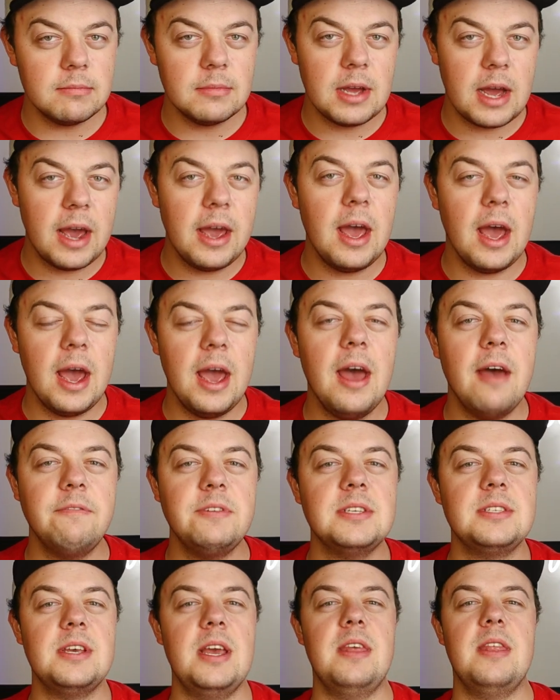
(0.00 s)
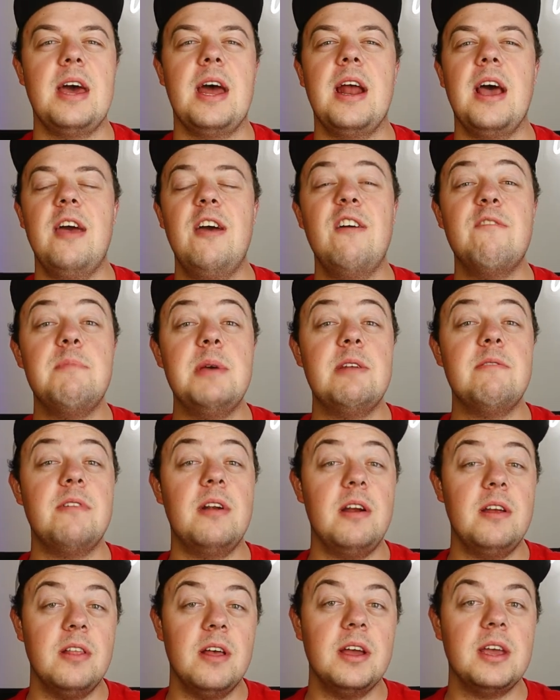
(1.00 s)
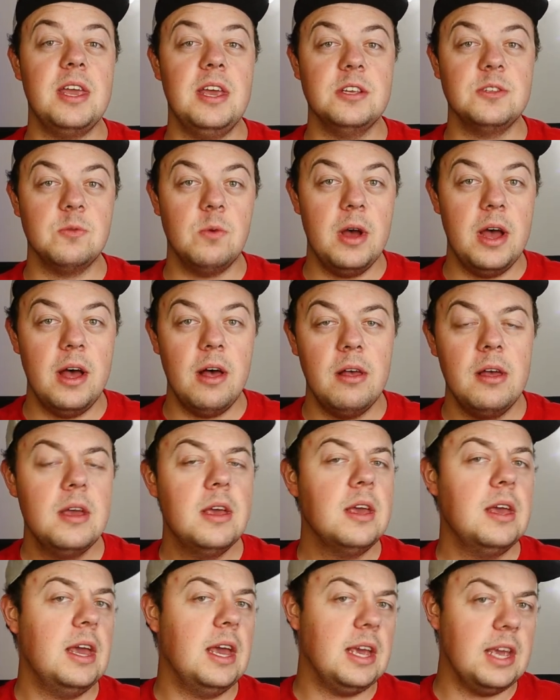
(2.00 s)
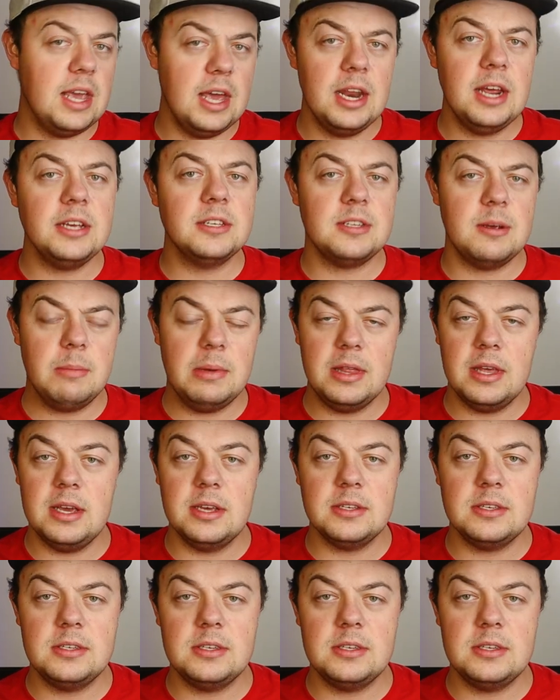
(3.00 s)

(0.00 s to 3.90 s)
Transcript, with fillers: I, I have to say that. I have been very lucky as well in getting some of these.